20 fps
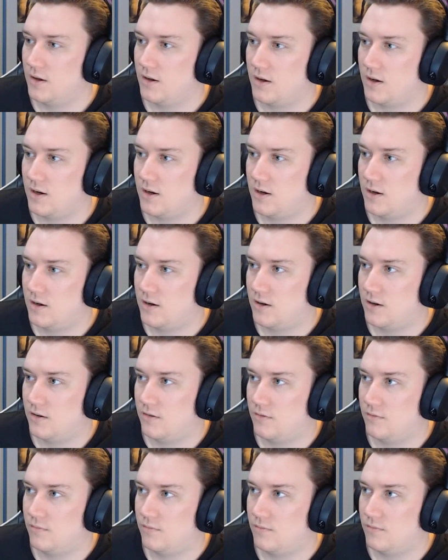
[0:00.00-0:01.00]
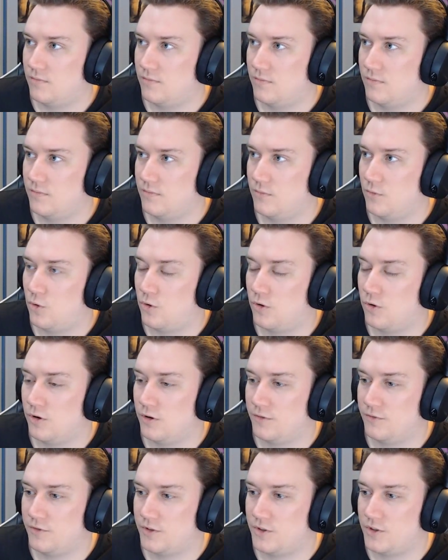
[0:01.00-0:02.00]
Or
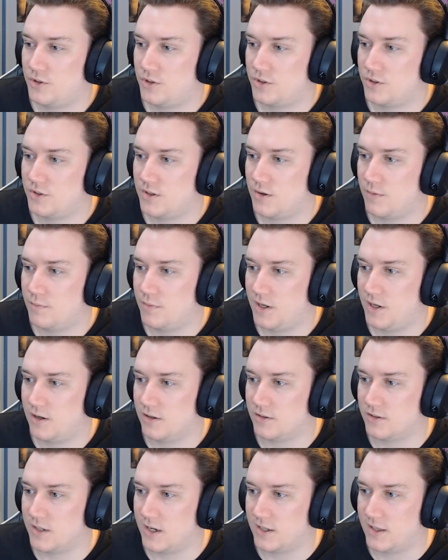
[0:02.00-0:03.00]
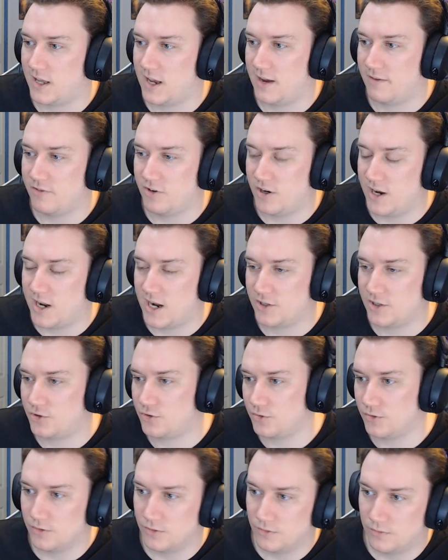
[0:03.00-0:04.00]
if it's just something else, like they have a
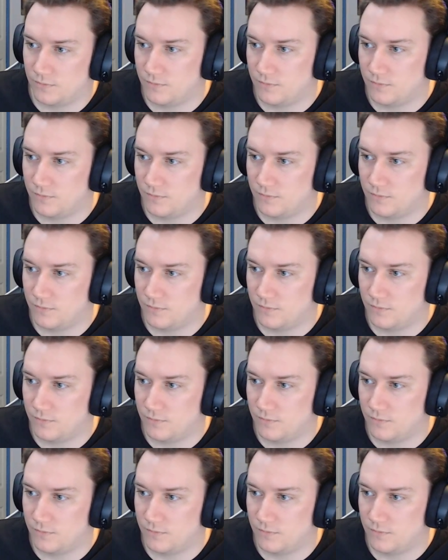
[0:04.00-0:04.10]
natural,